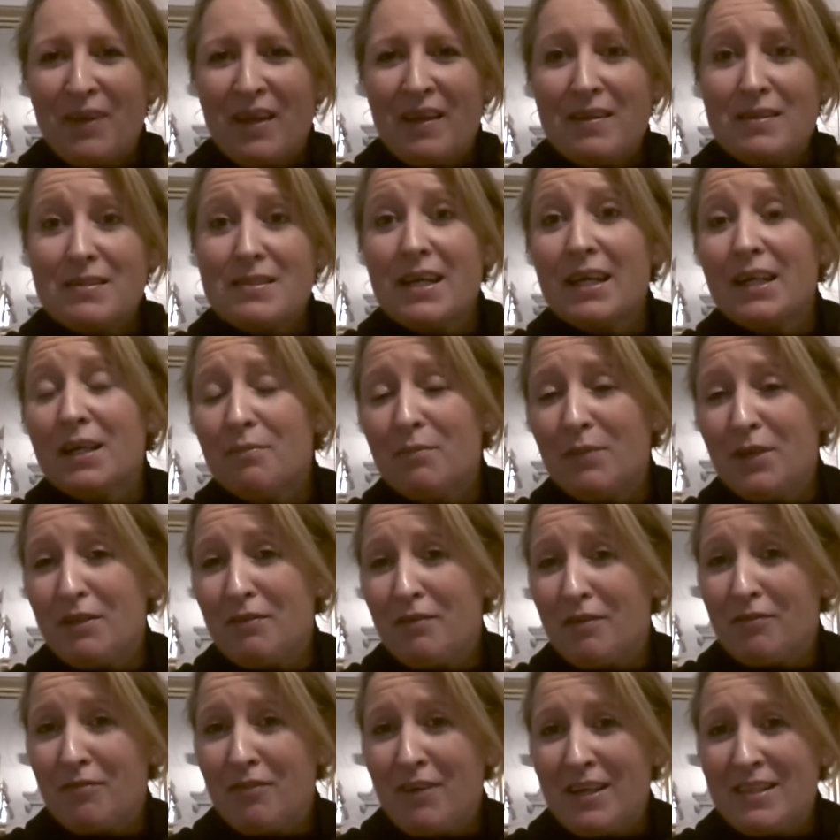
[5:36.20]
The second word
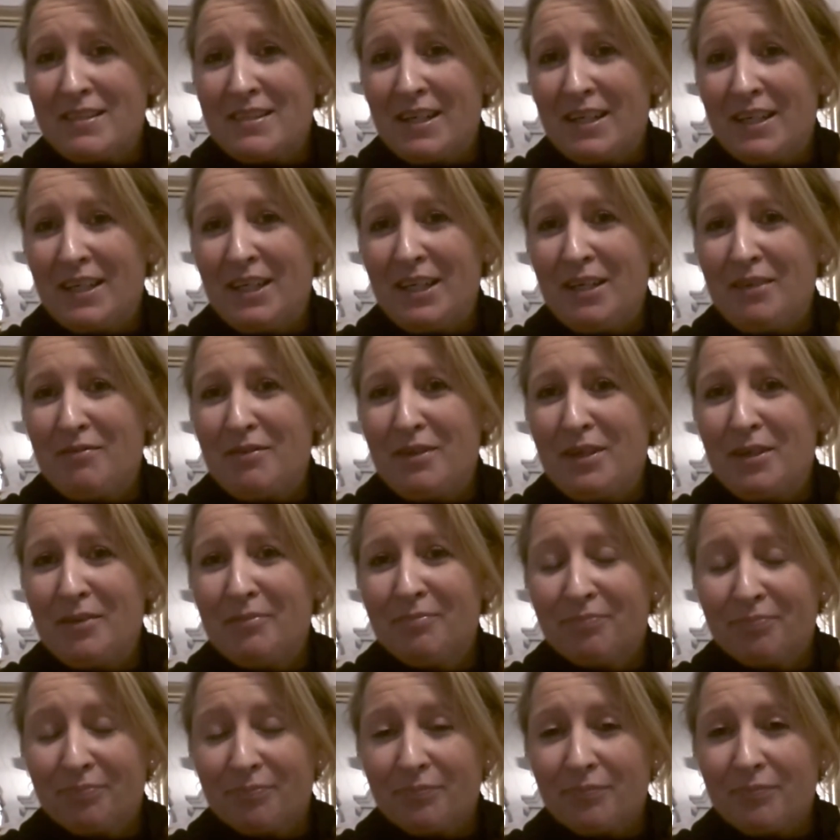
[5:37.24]
of advice I can give
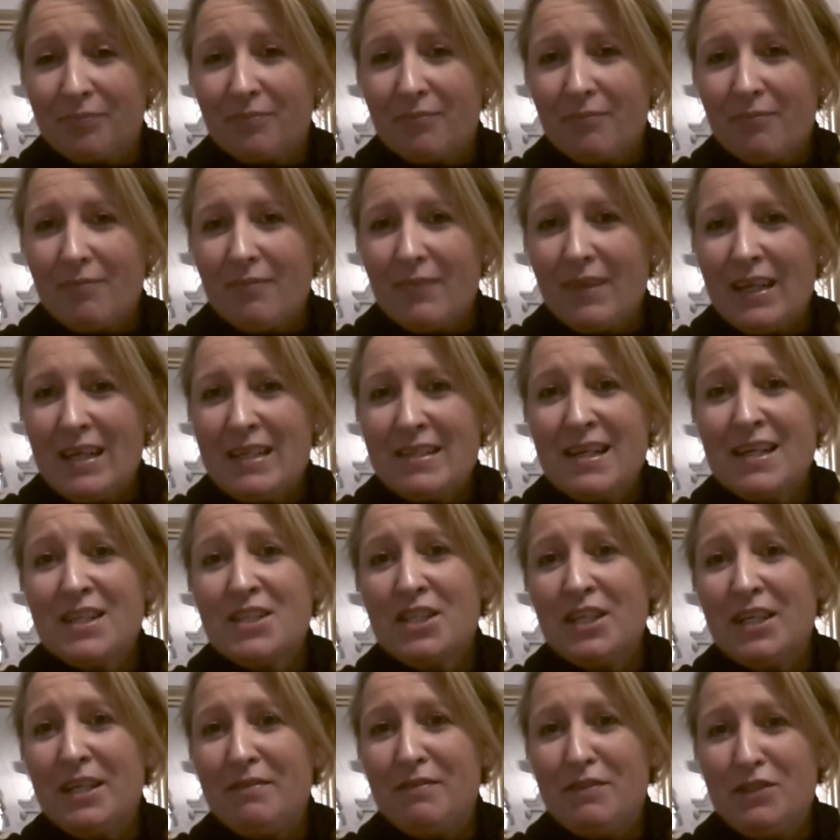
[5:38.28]
you is
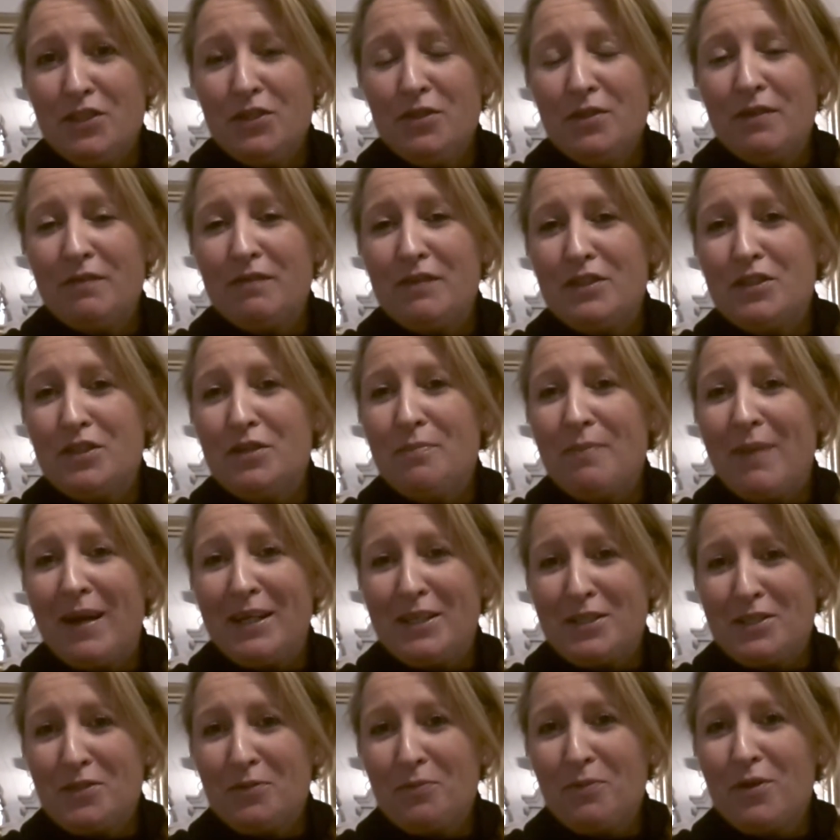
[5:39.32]
actually, if you do
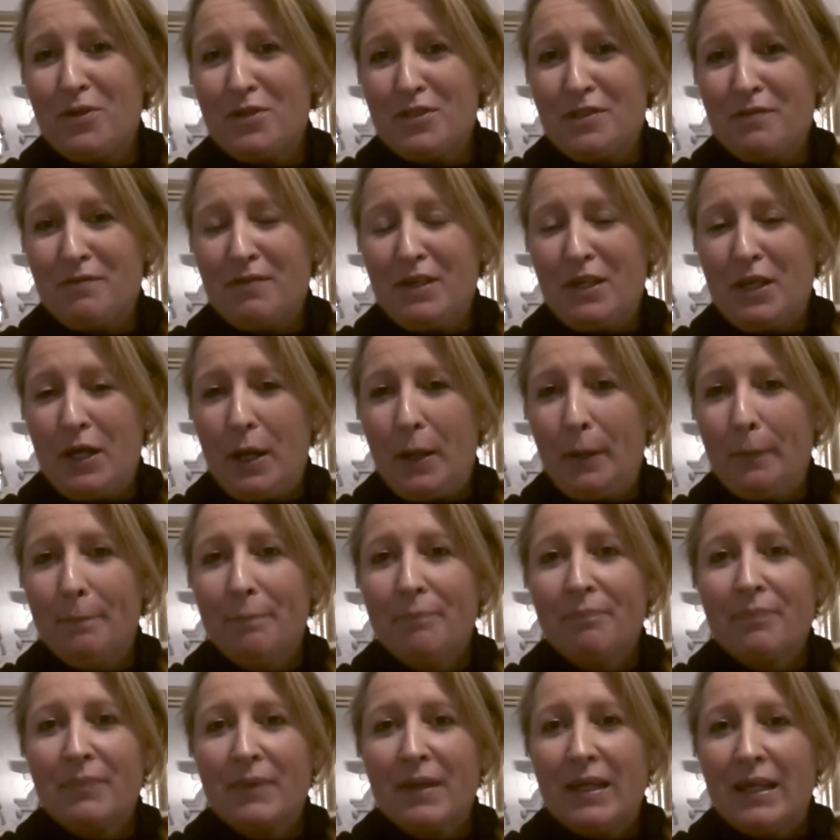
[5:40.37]
manage to watch the video,
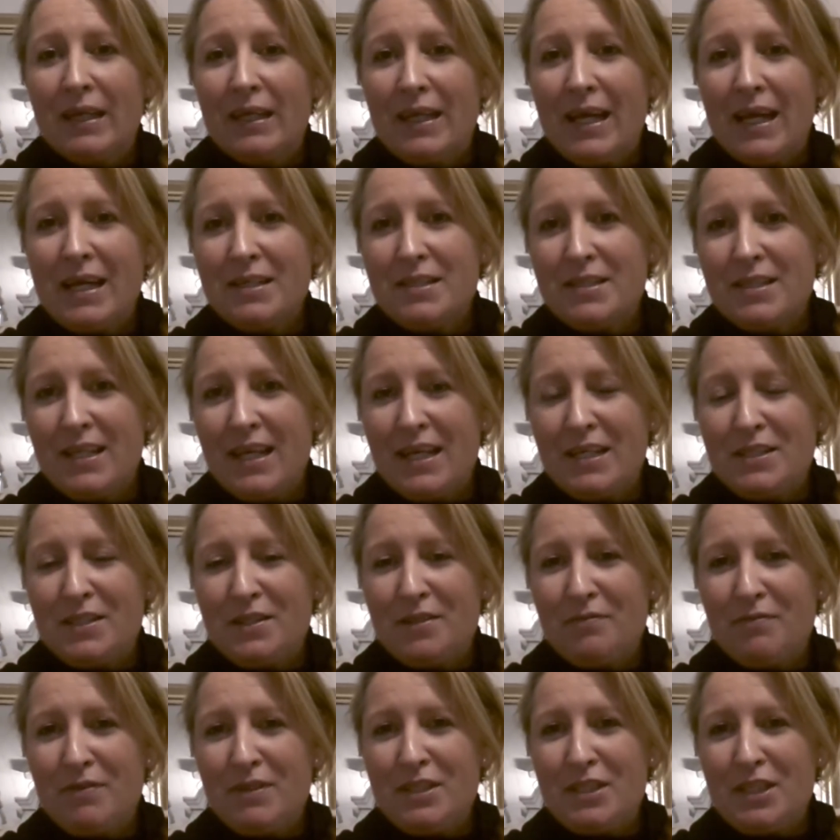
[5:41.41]
get to the end
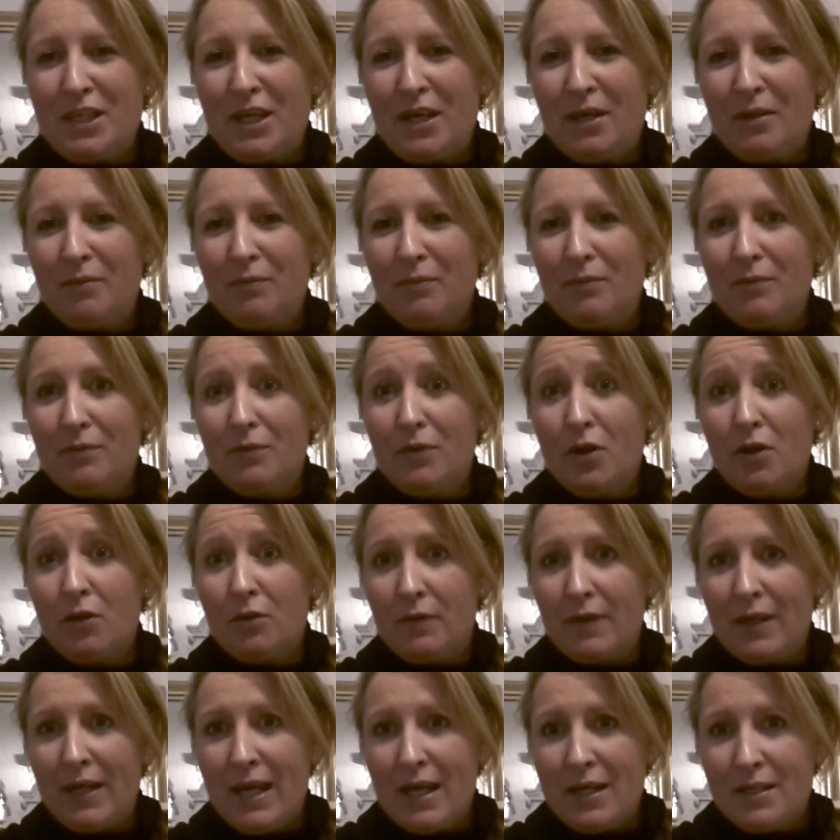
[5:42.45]
of the video,
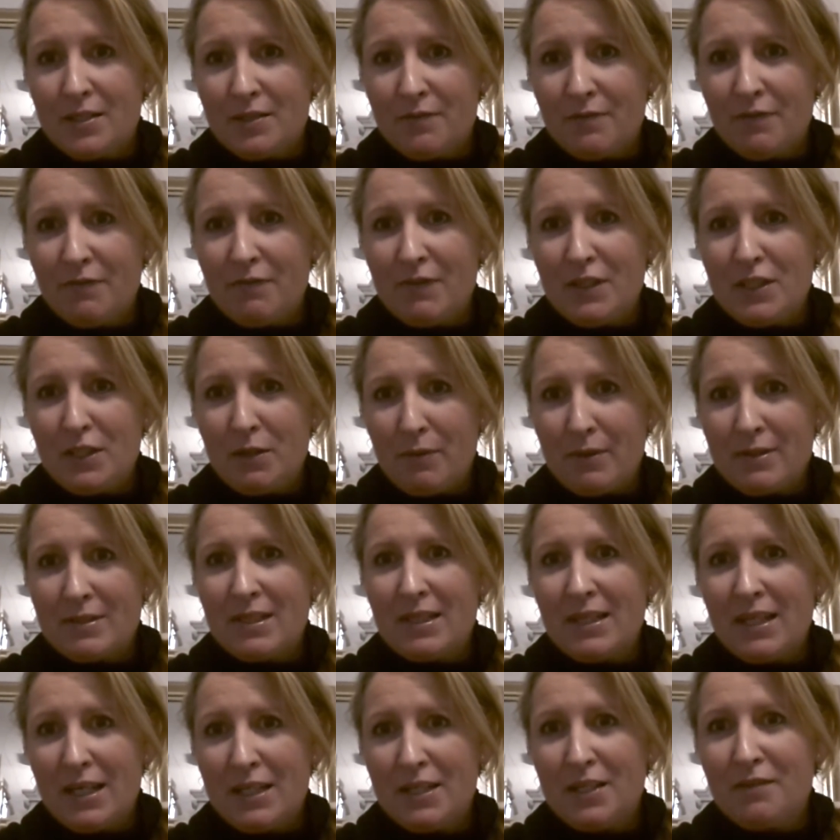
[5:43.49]
not the end of the video as
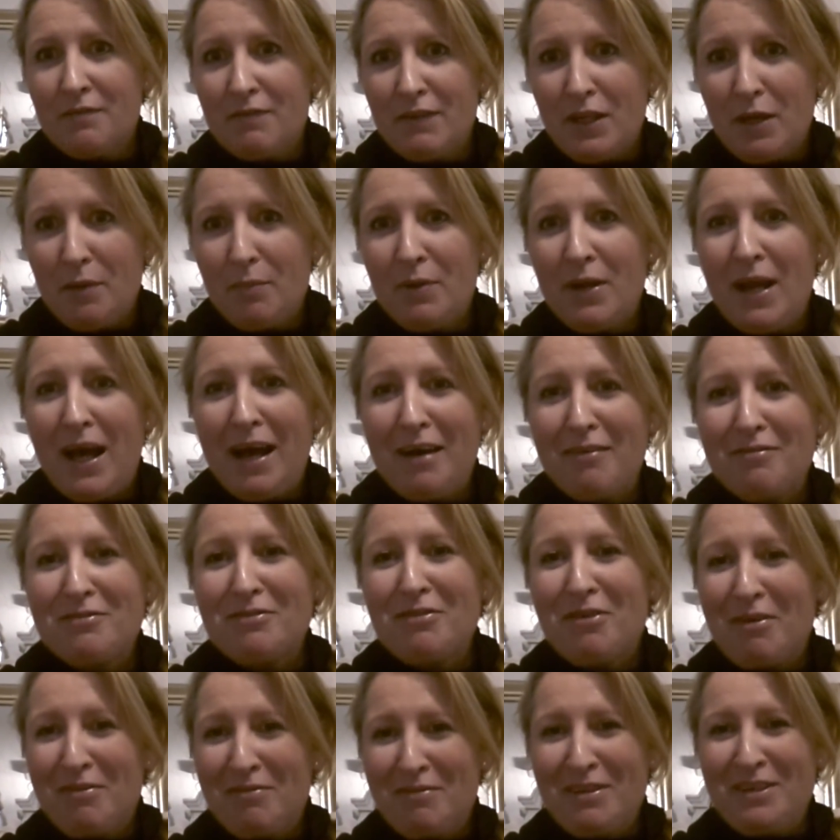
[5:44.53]
in the end of the video, but
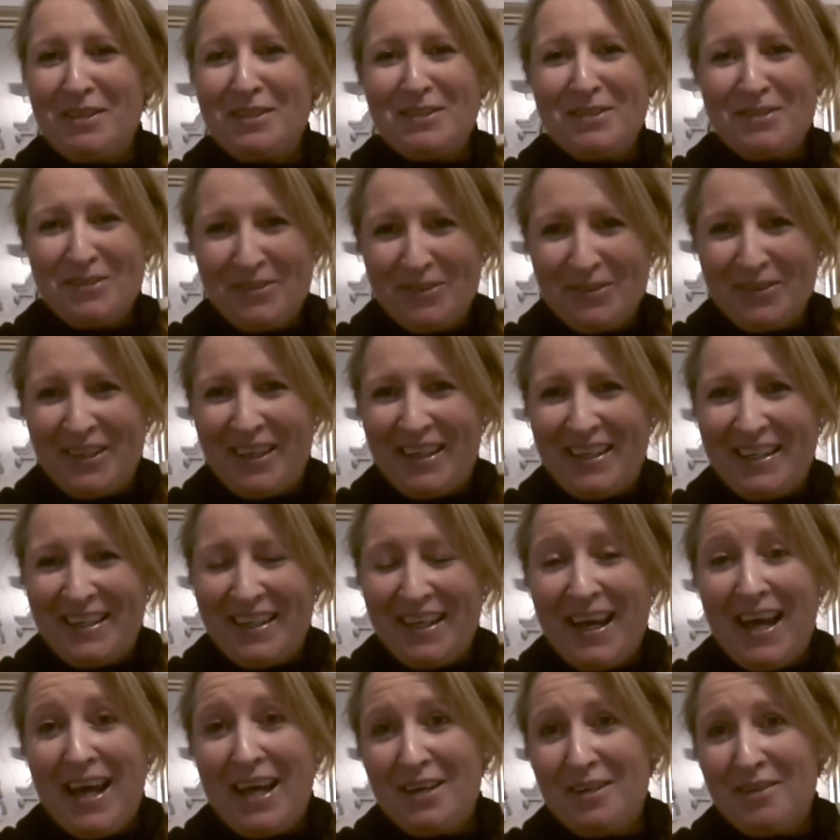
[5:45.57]
after I finish
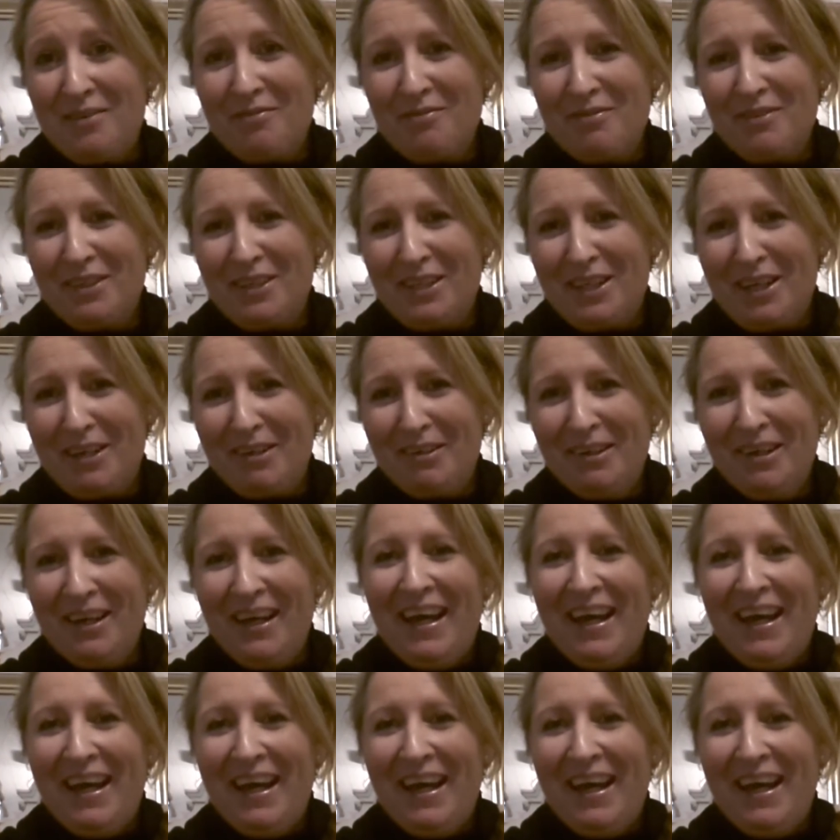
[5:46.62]
talking, end of video,